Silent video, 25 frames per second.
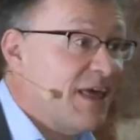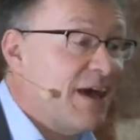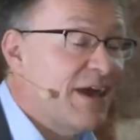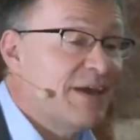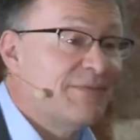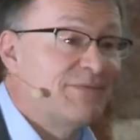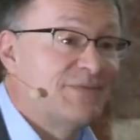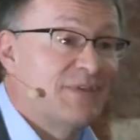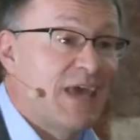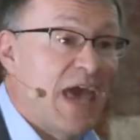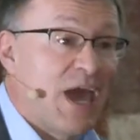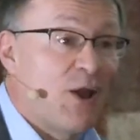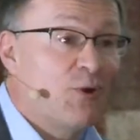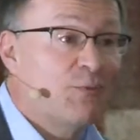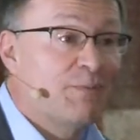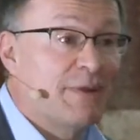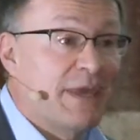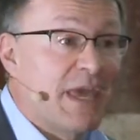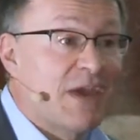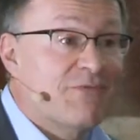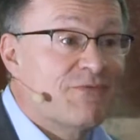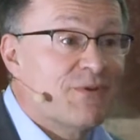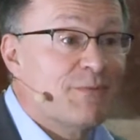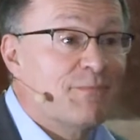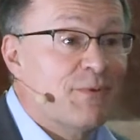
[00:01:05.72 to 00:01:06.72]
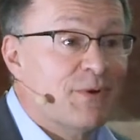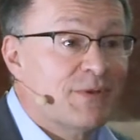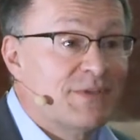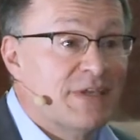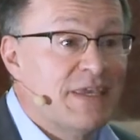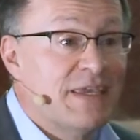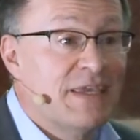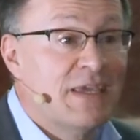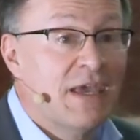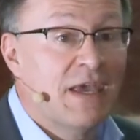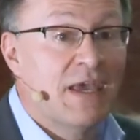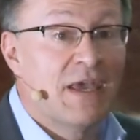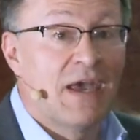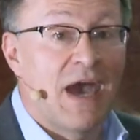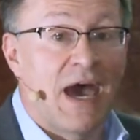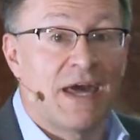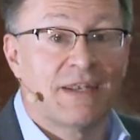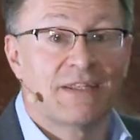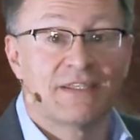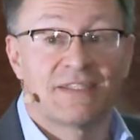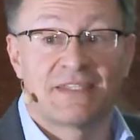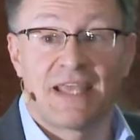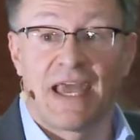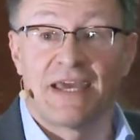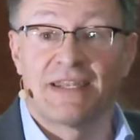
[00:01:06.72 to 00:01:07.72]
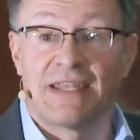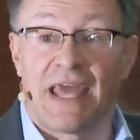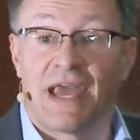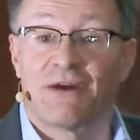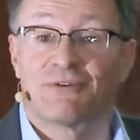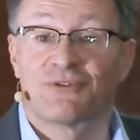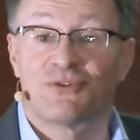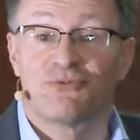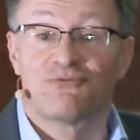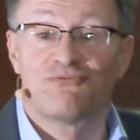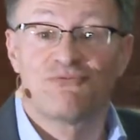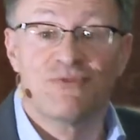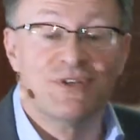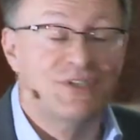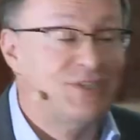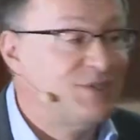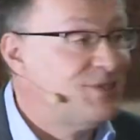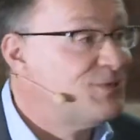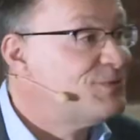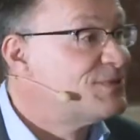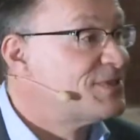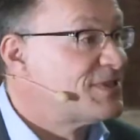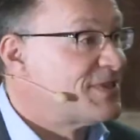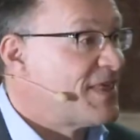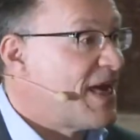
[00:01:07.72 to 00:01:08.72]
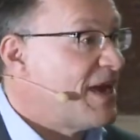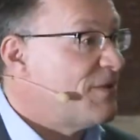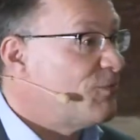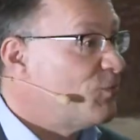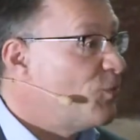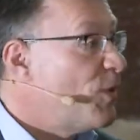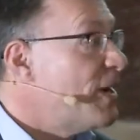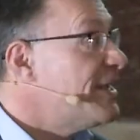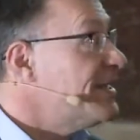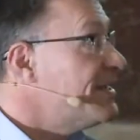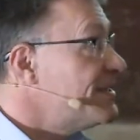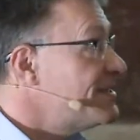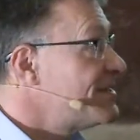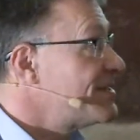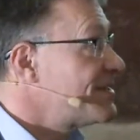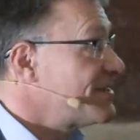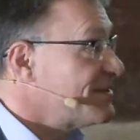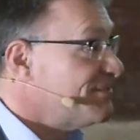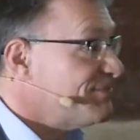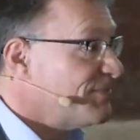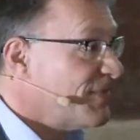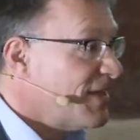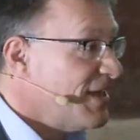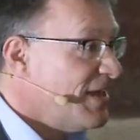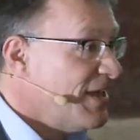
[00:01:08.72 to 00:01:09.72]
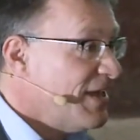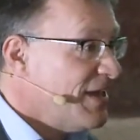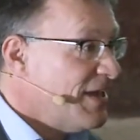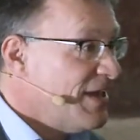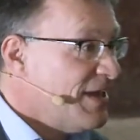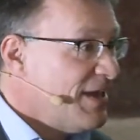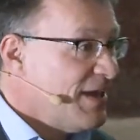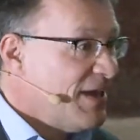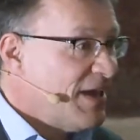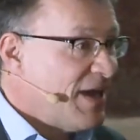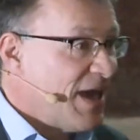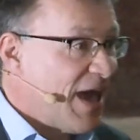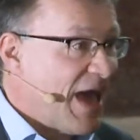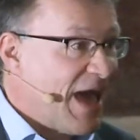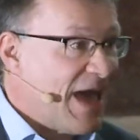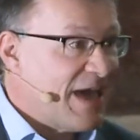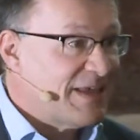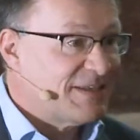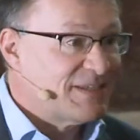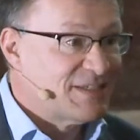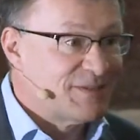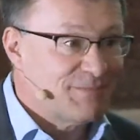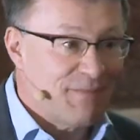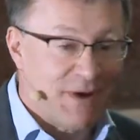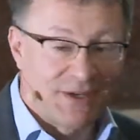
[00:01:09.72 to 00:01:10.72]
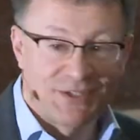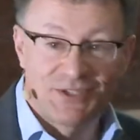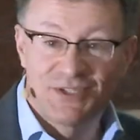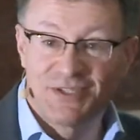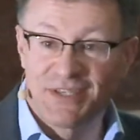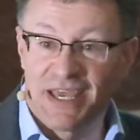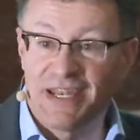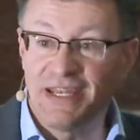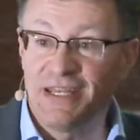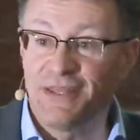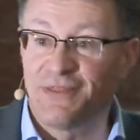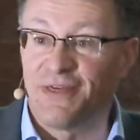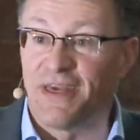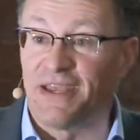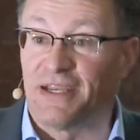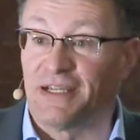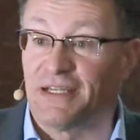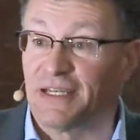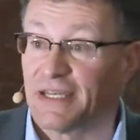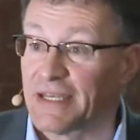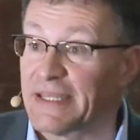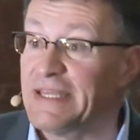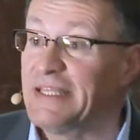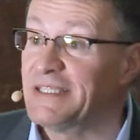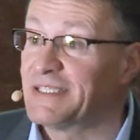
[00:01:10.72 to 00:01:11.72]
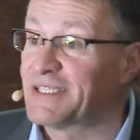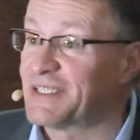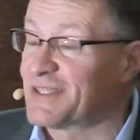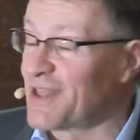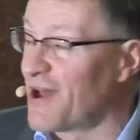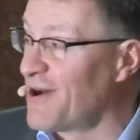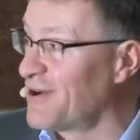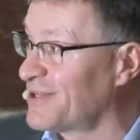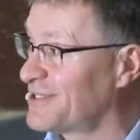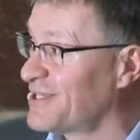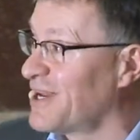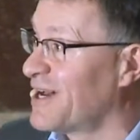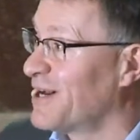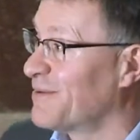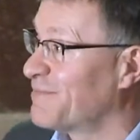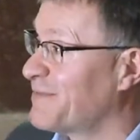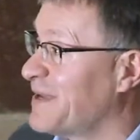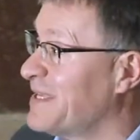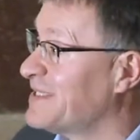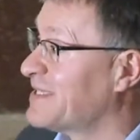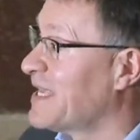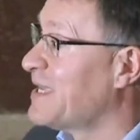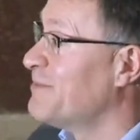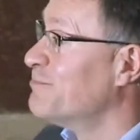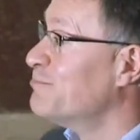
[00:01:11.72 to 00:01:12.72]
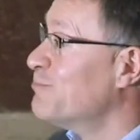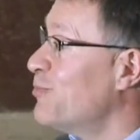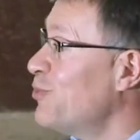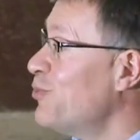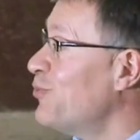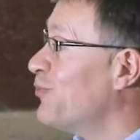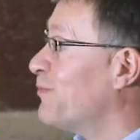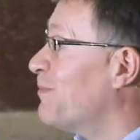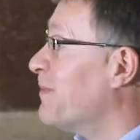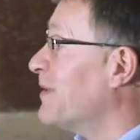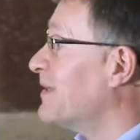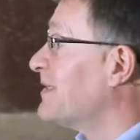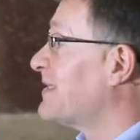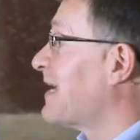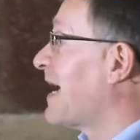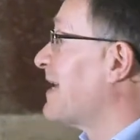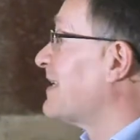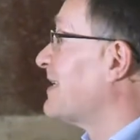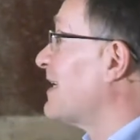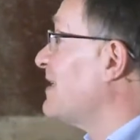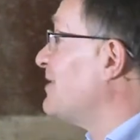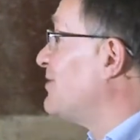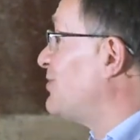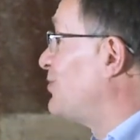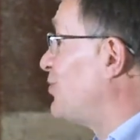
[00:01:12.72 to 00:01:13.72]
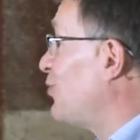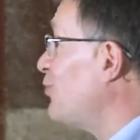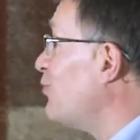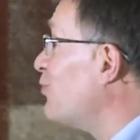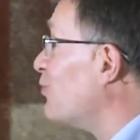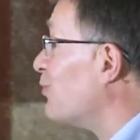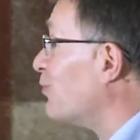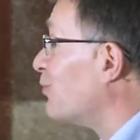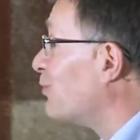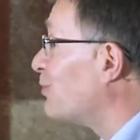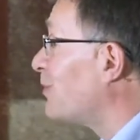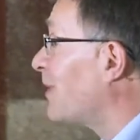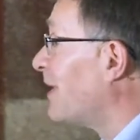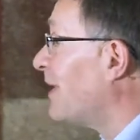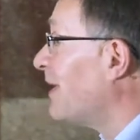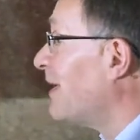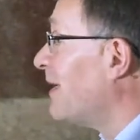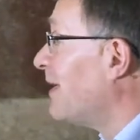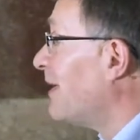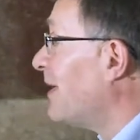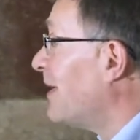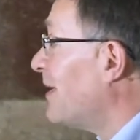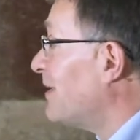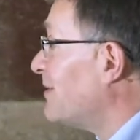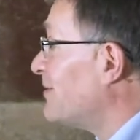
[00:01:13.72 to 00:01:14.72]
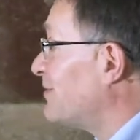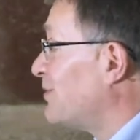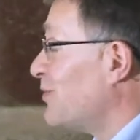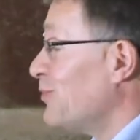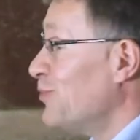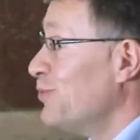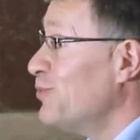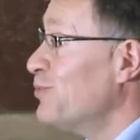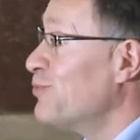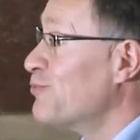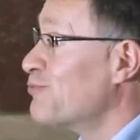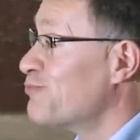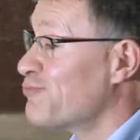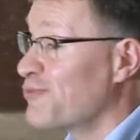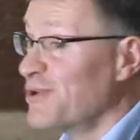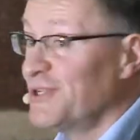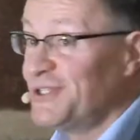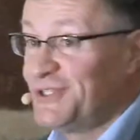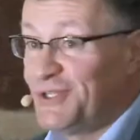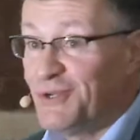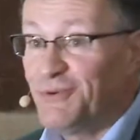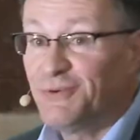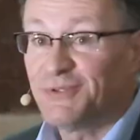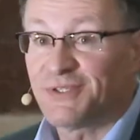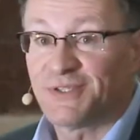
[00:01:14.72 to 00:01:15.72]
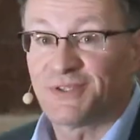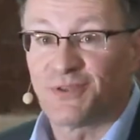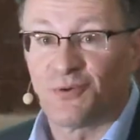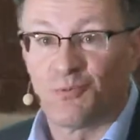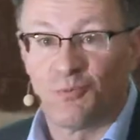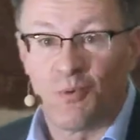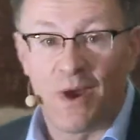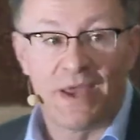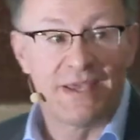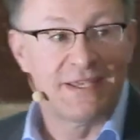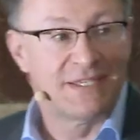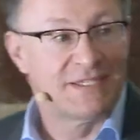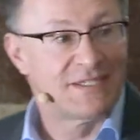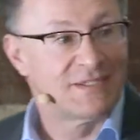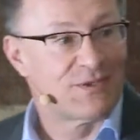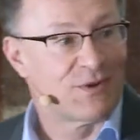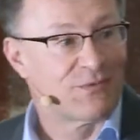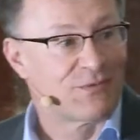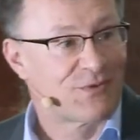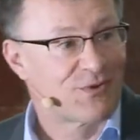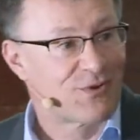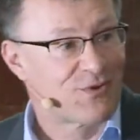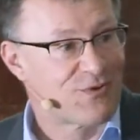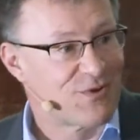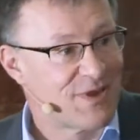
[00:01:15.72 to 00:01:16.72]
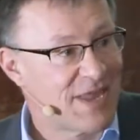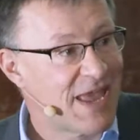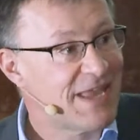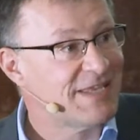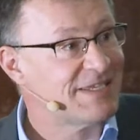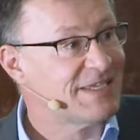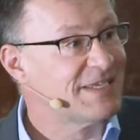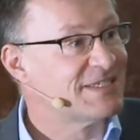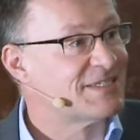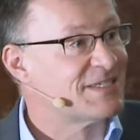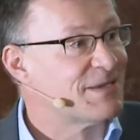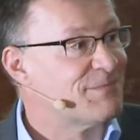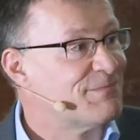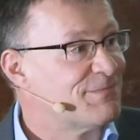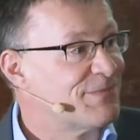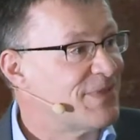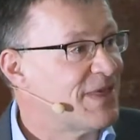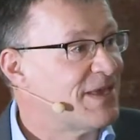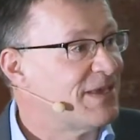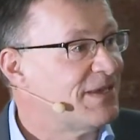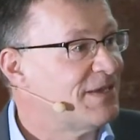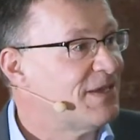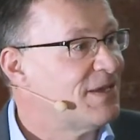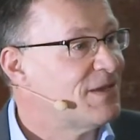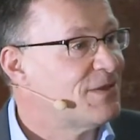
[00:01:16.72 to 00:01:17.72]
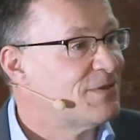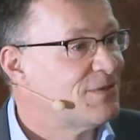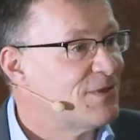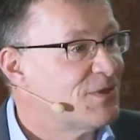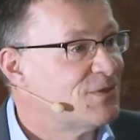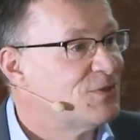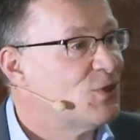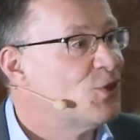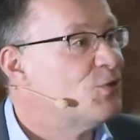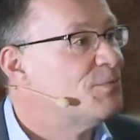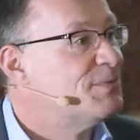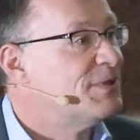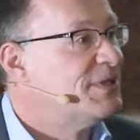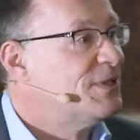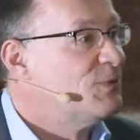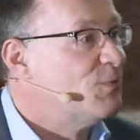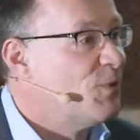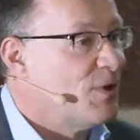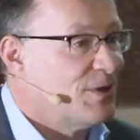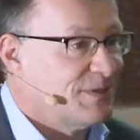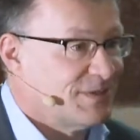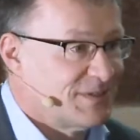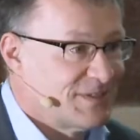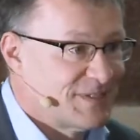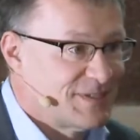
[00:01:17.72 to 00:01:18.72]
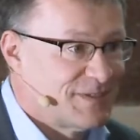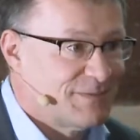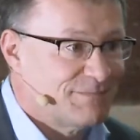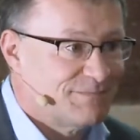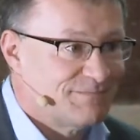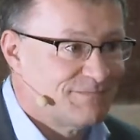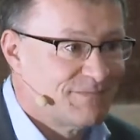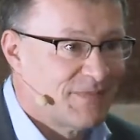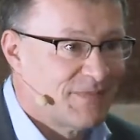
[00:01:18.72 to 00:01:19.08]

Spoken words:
life, to helping everybody understand how to reduce that waste. And as much as anything, Lean Startup is a movement and a tool to reduce the waste of creating something that nobody wants.